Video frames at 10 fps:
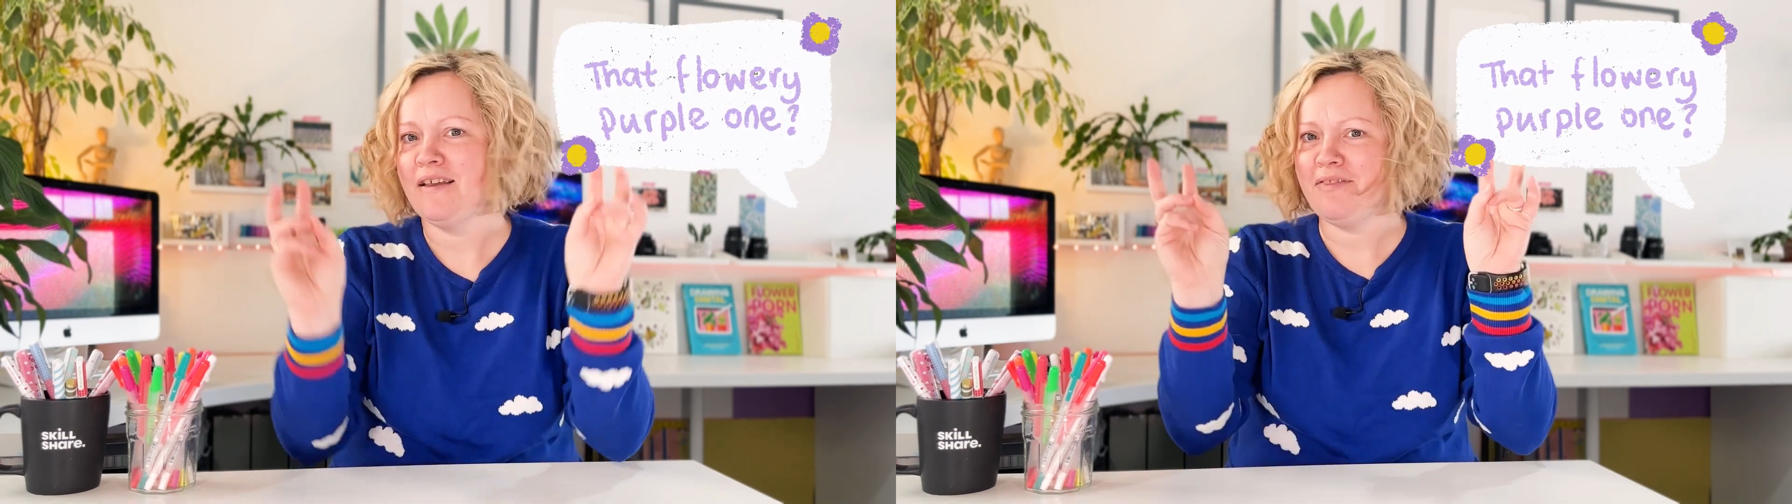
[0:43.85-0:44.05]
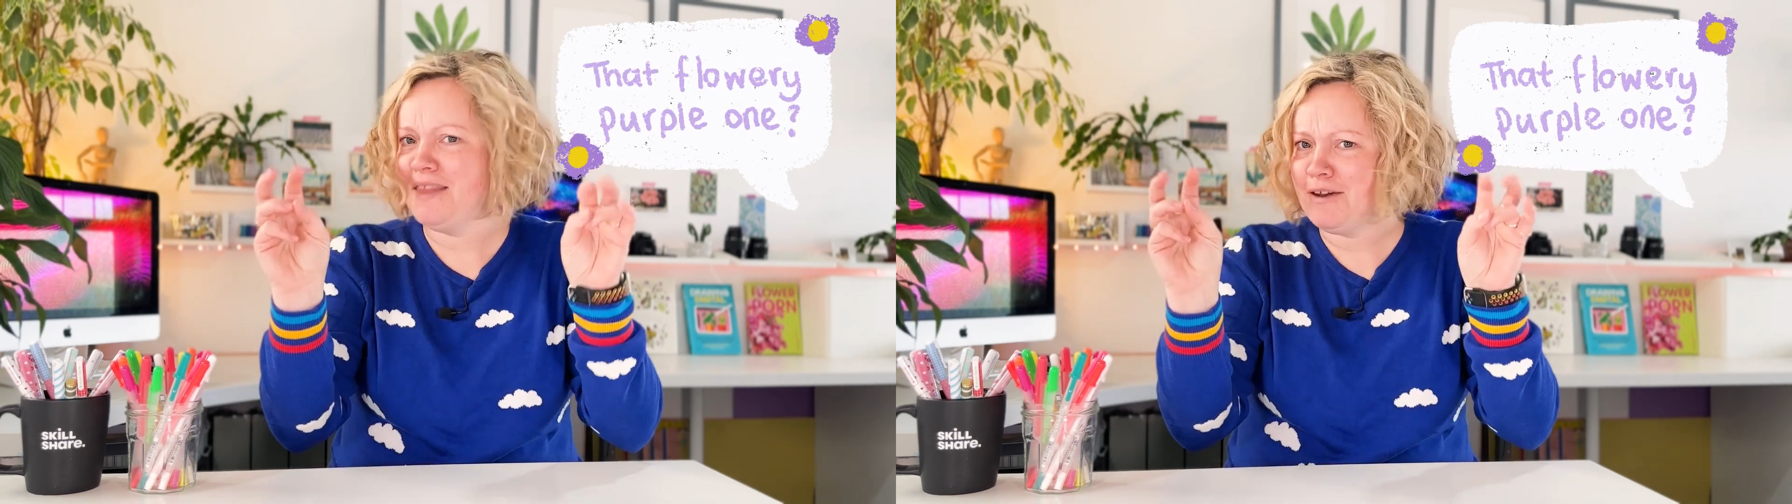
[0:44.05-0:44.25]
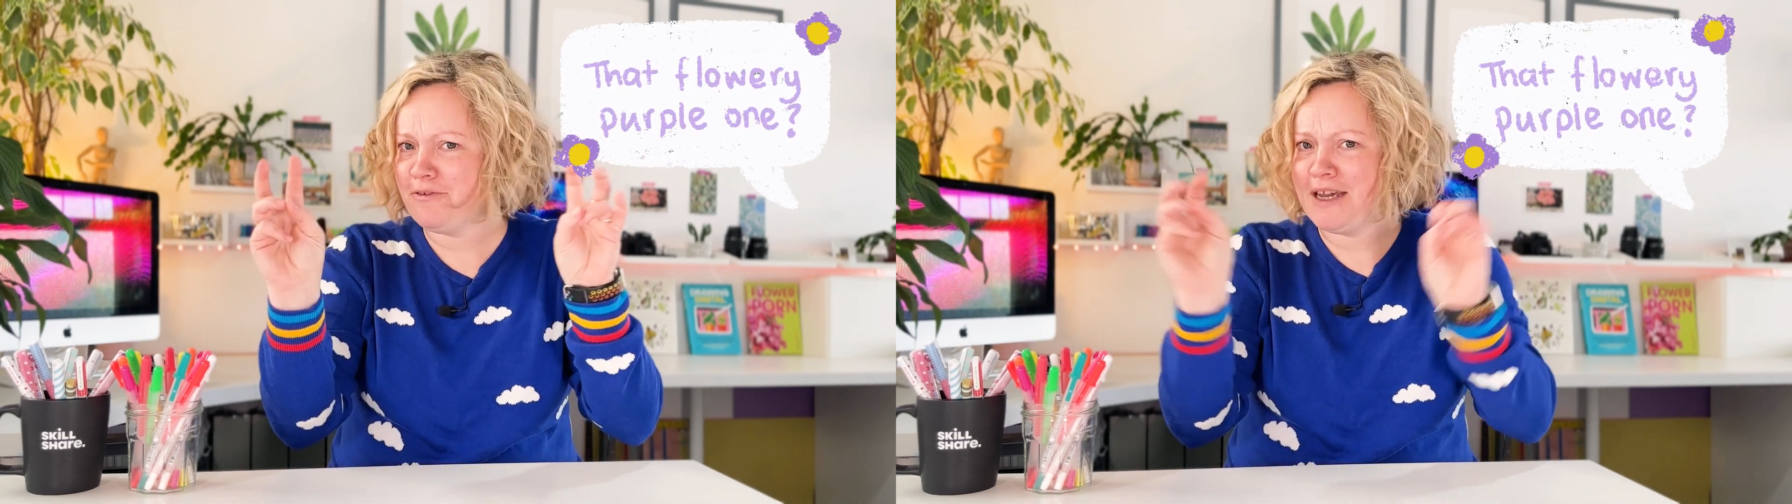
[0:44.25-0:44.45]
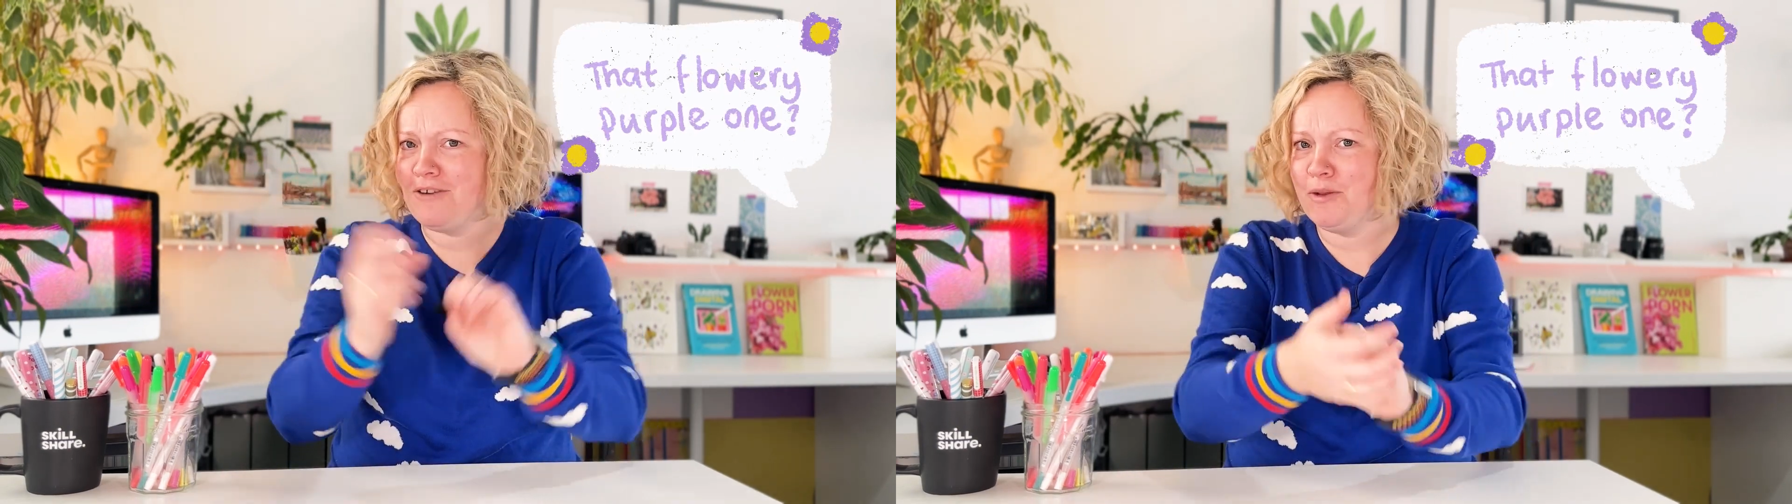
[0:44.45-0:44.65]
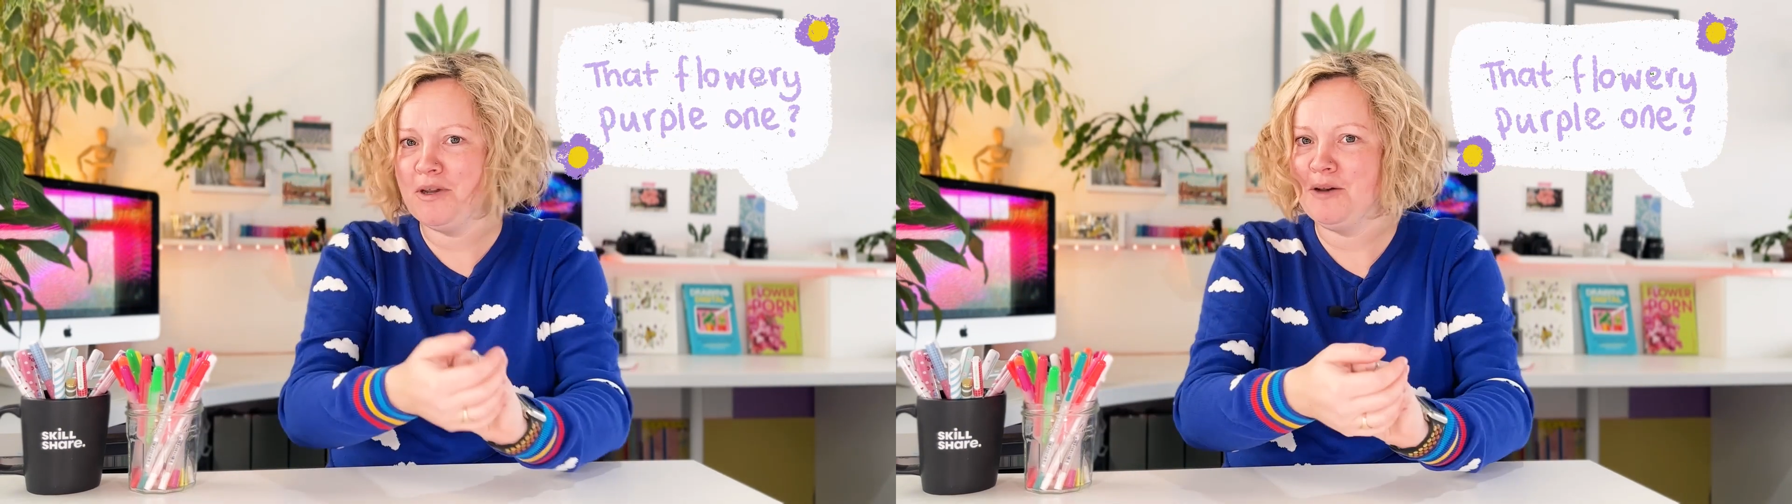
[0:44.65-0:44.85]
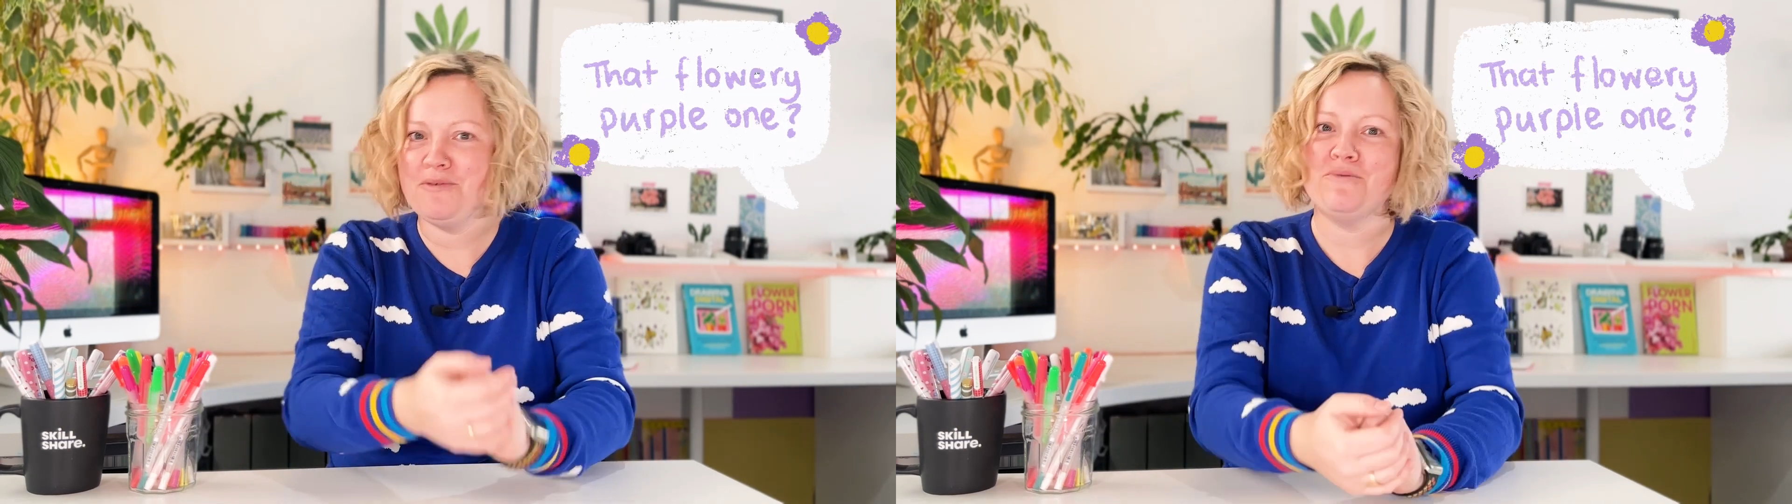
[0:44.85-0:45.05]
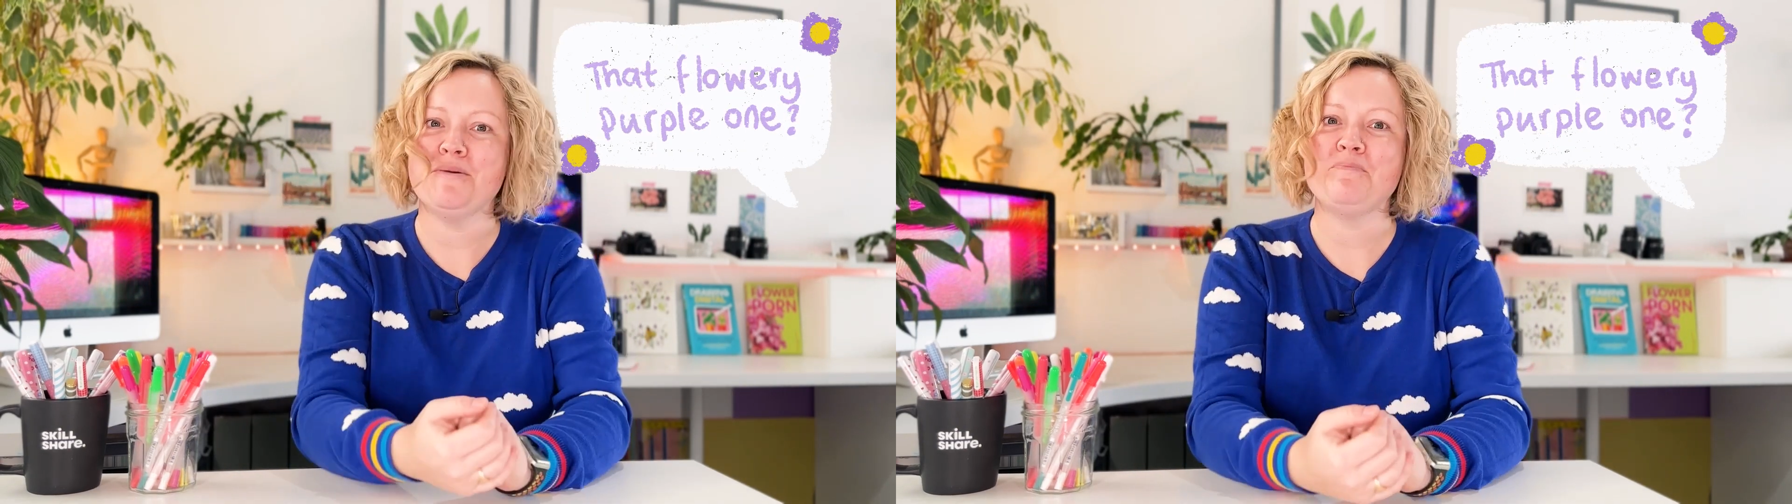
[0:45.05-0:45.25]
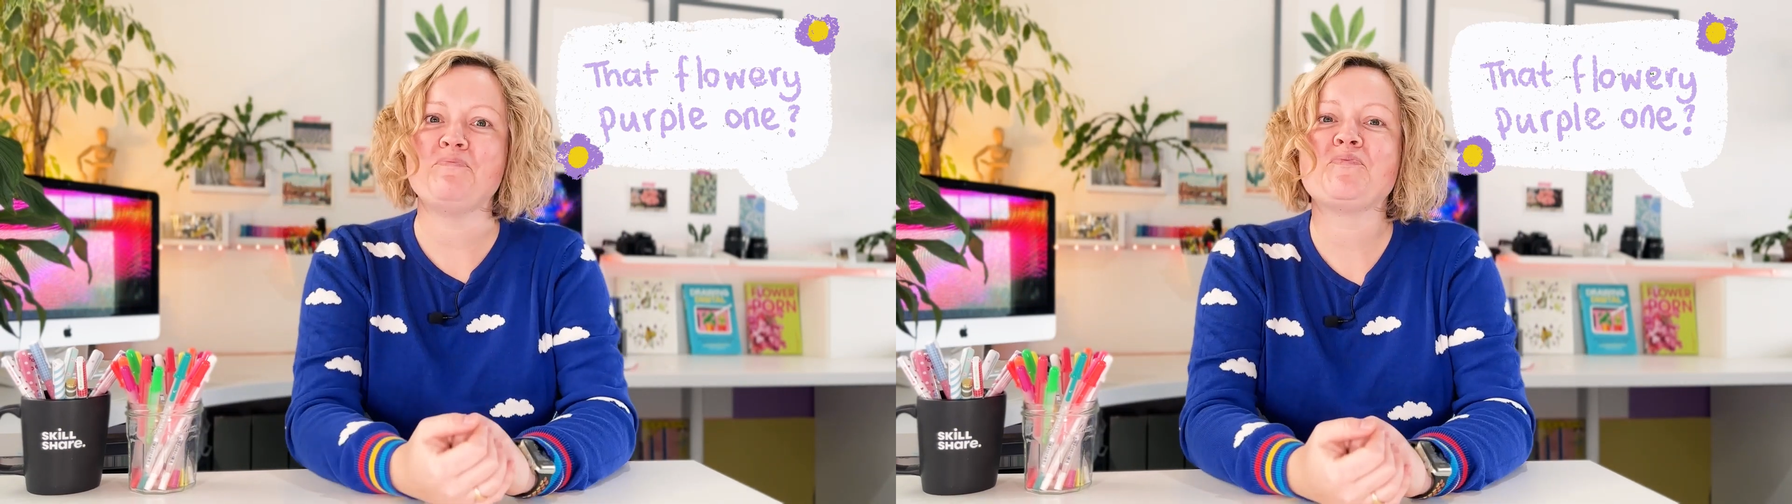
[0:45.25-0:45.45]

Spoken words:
that flowery purple one.